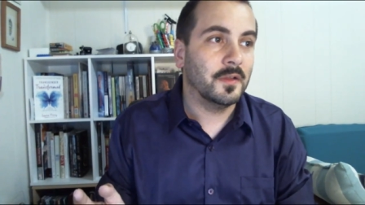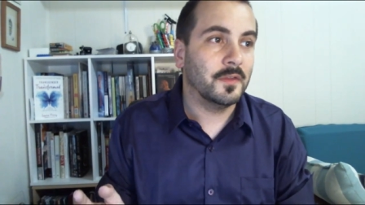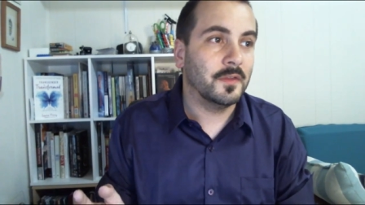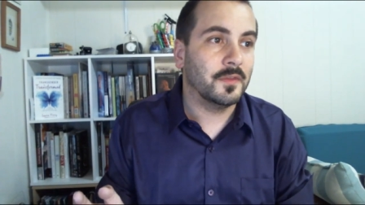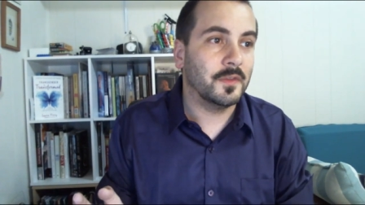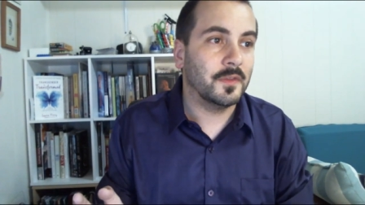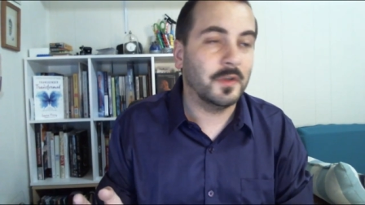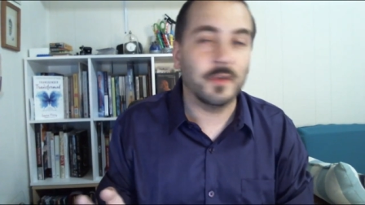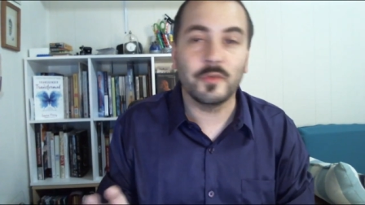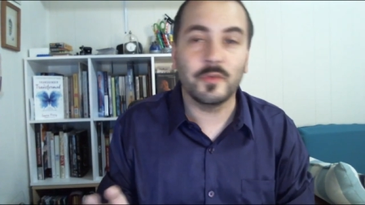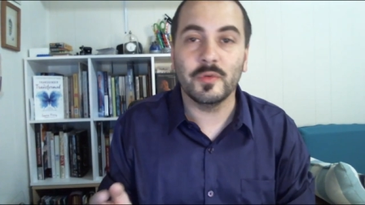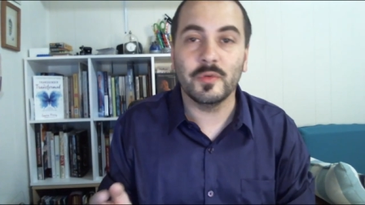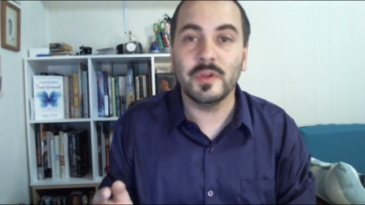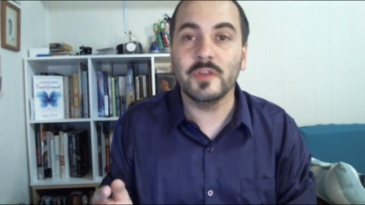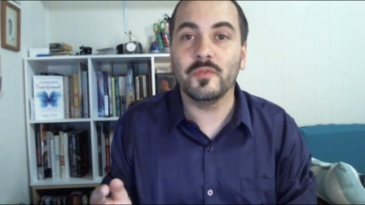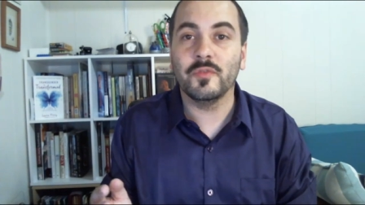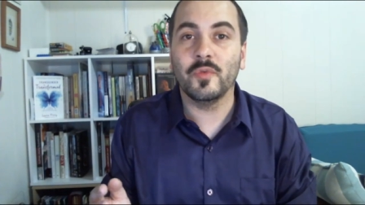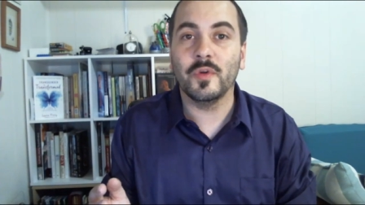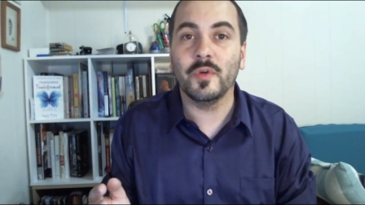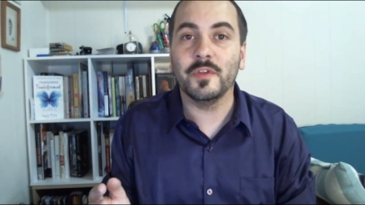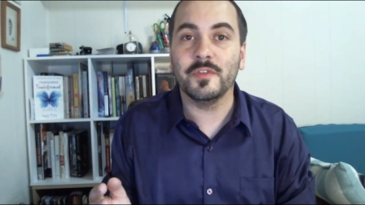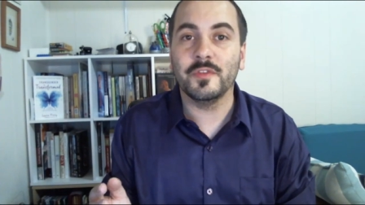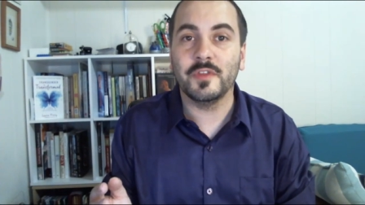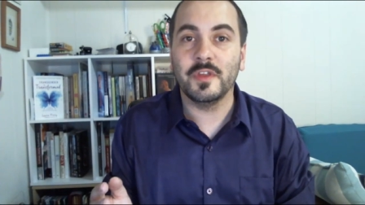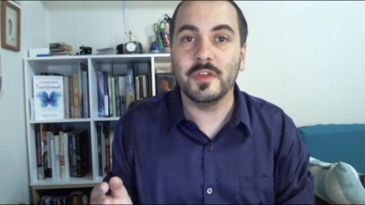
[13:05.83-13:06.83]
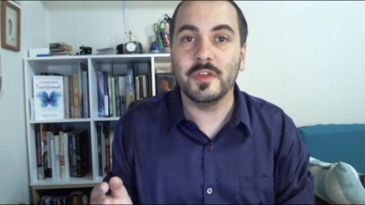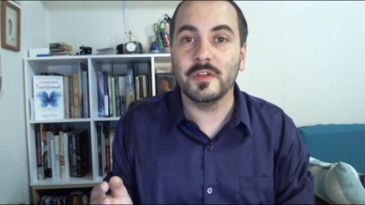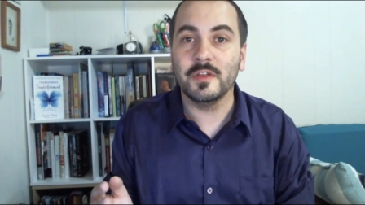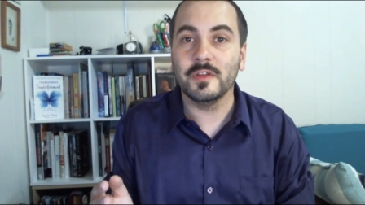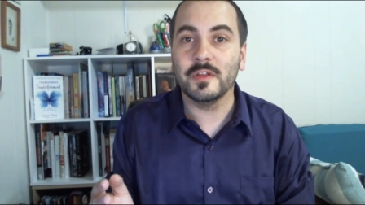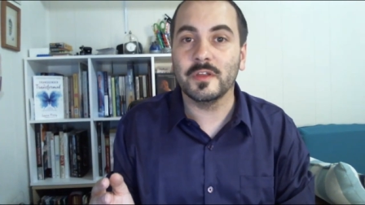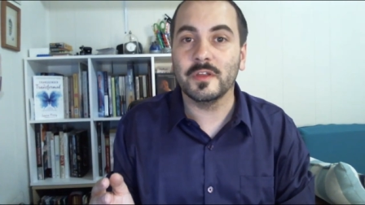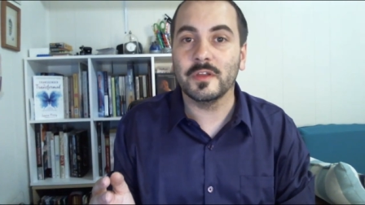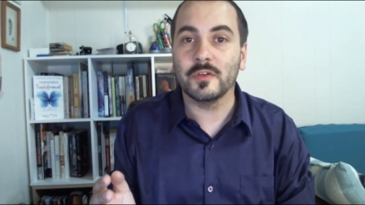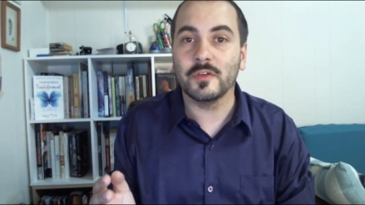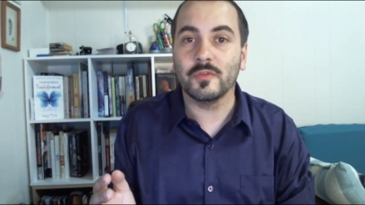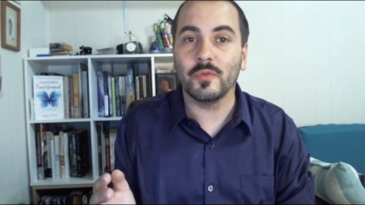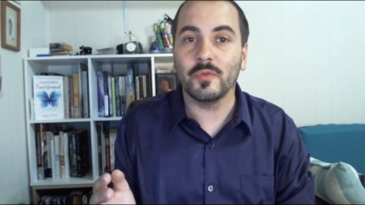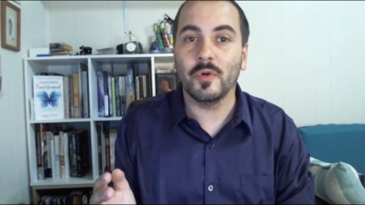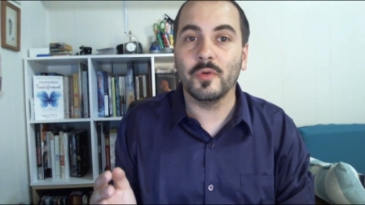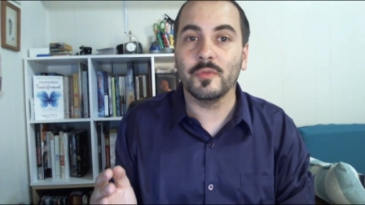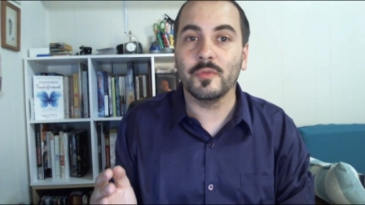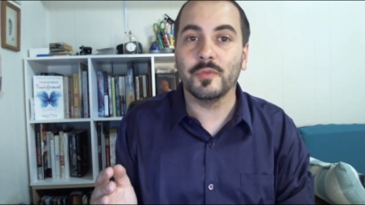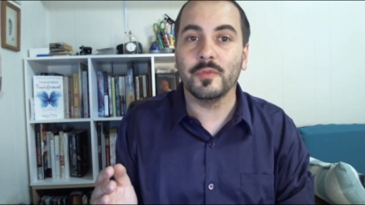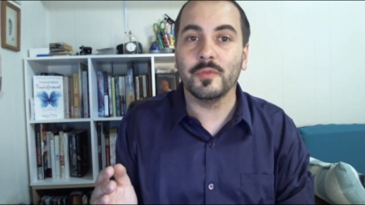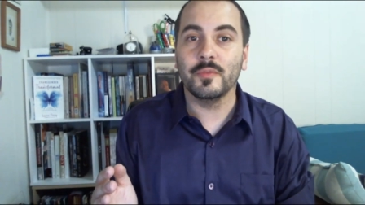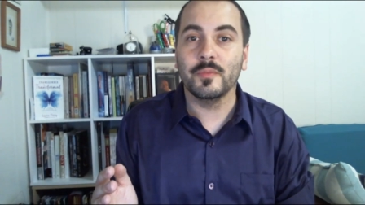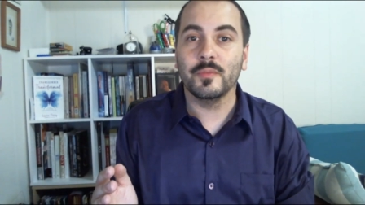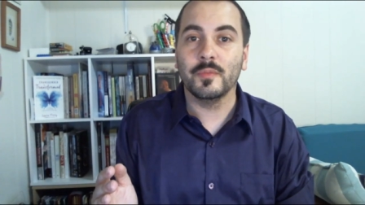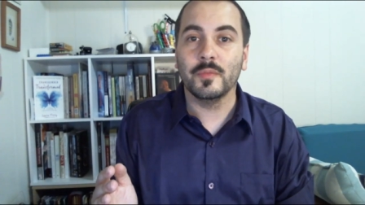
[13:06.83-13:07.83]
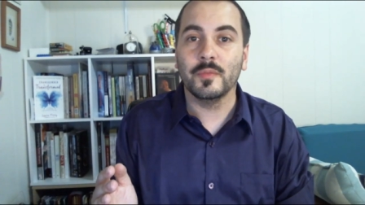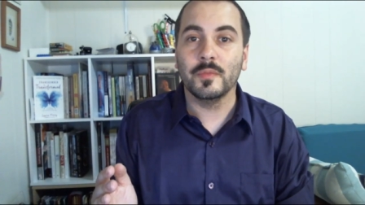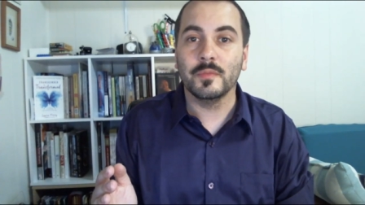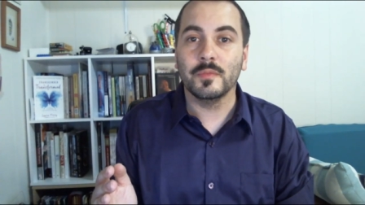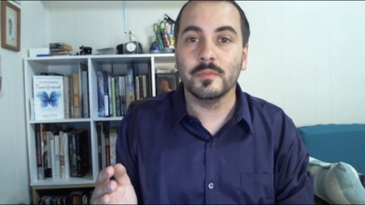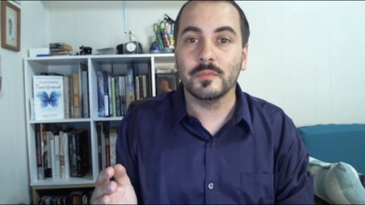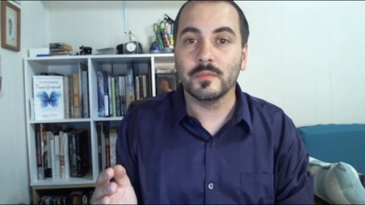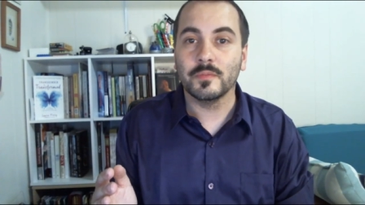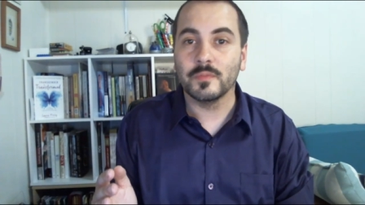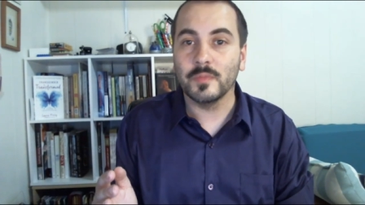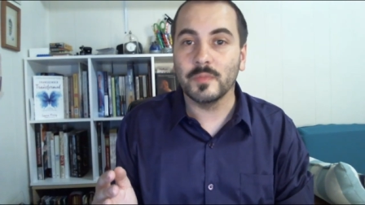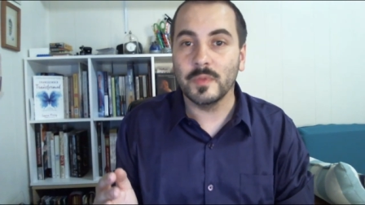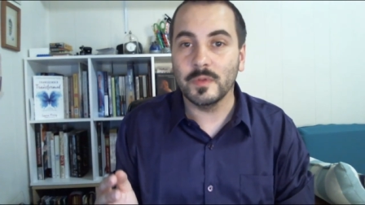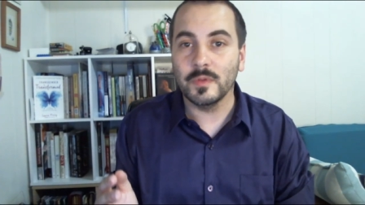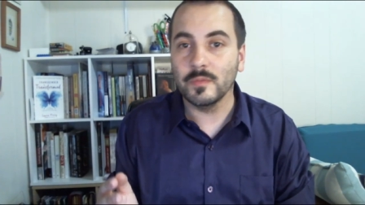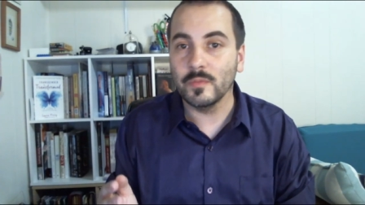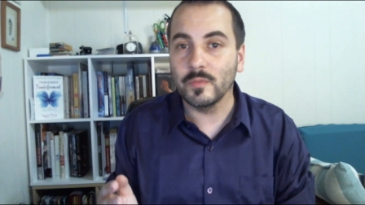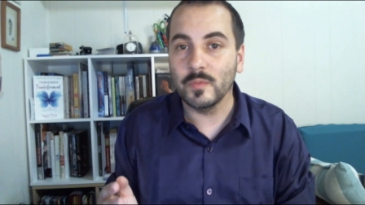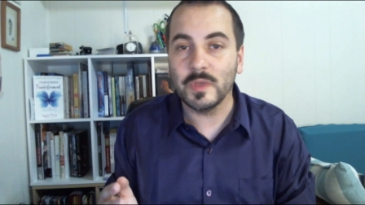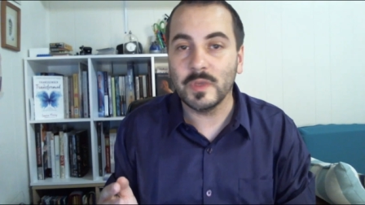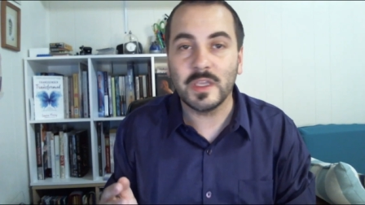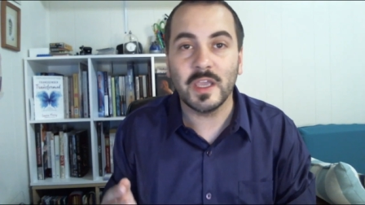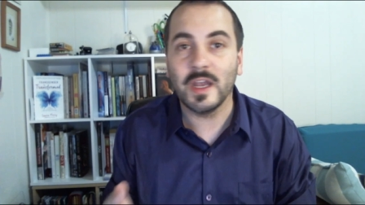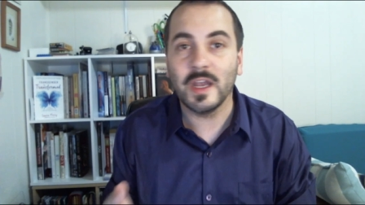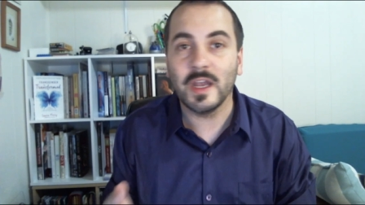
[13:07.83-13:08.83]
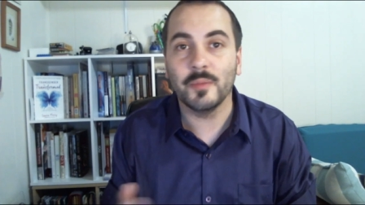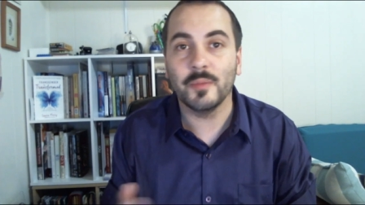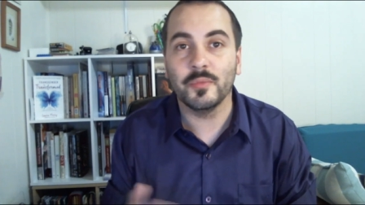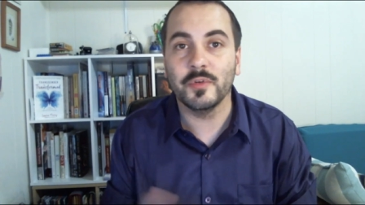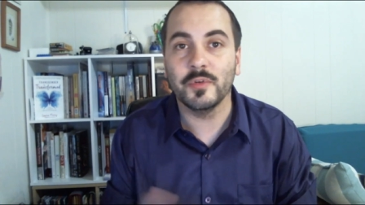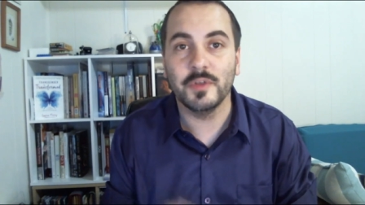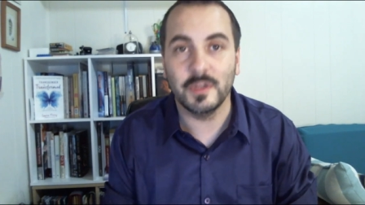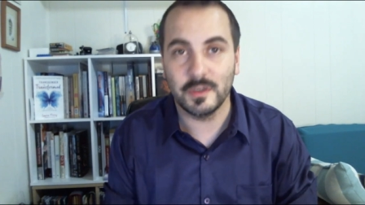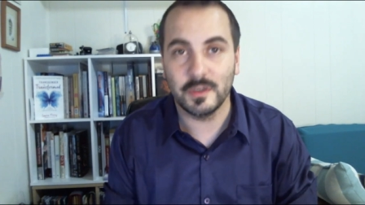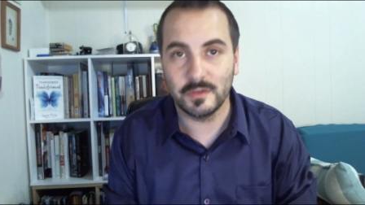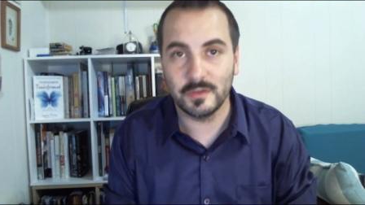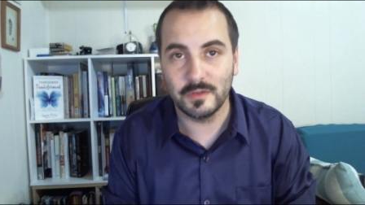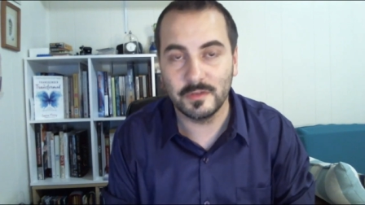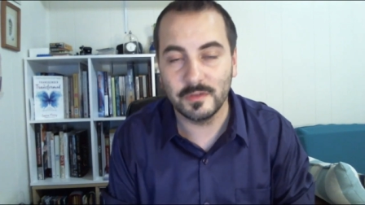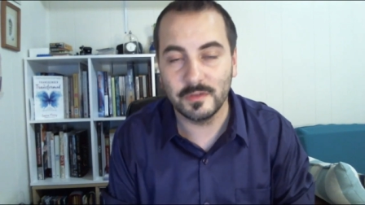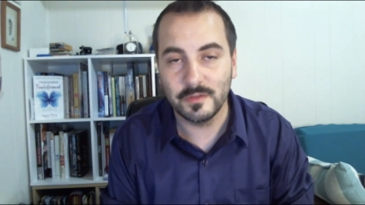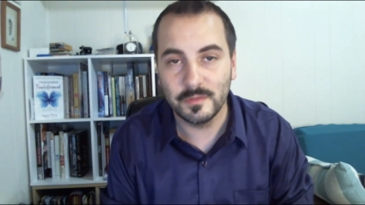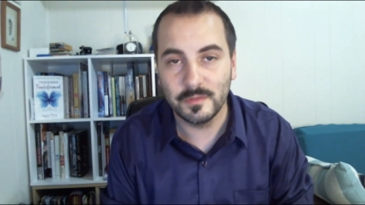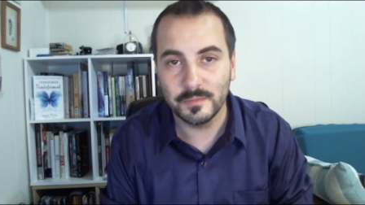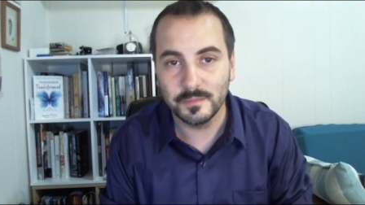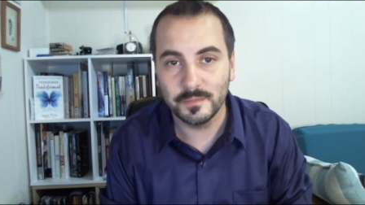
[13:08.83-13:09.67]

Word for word: the degree of one's healing and growth we cannot predict